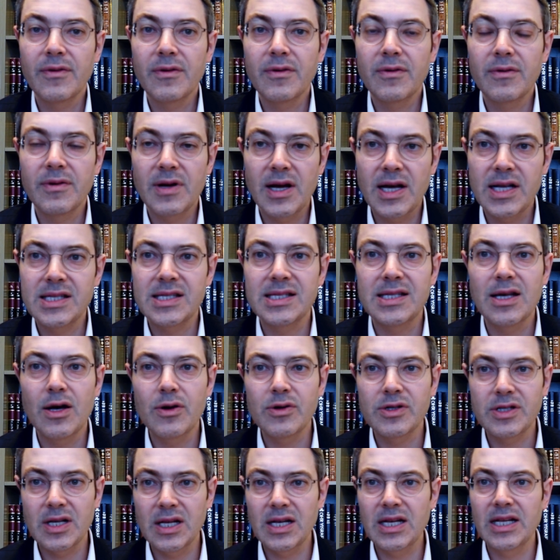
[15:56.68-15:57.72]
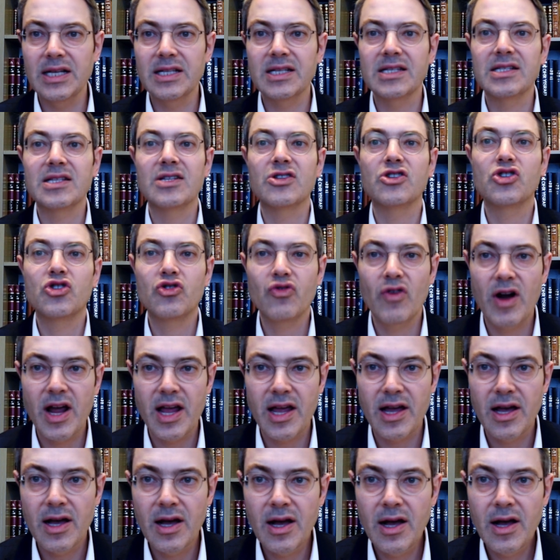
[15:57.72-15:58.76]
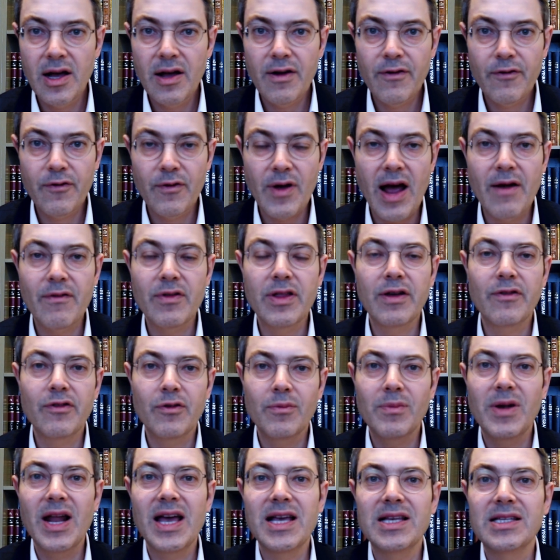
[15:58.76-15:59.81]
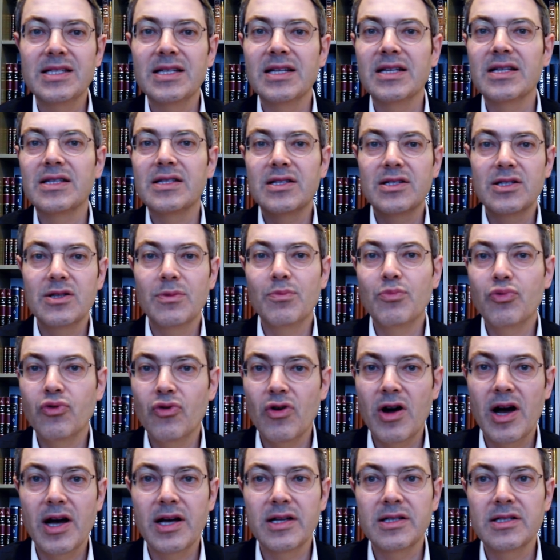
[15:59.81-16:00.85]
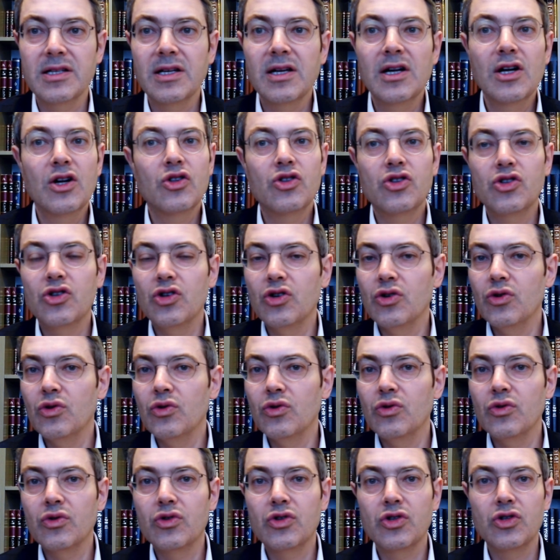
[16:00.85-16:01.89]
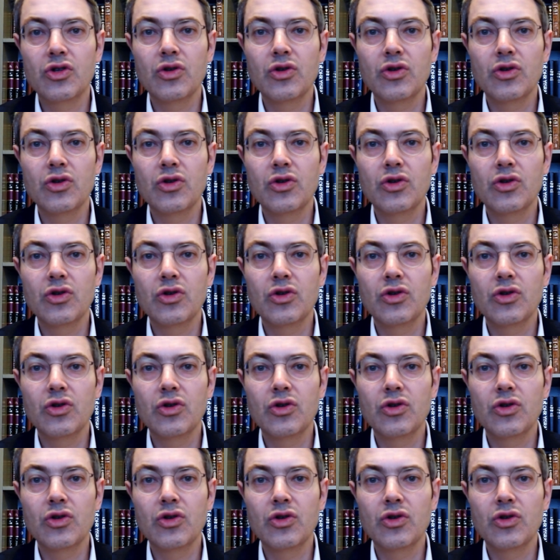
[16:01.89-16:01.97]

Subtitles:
right? It's those that lead us astray. Everything from laziness to pride to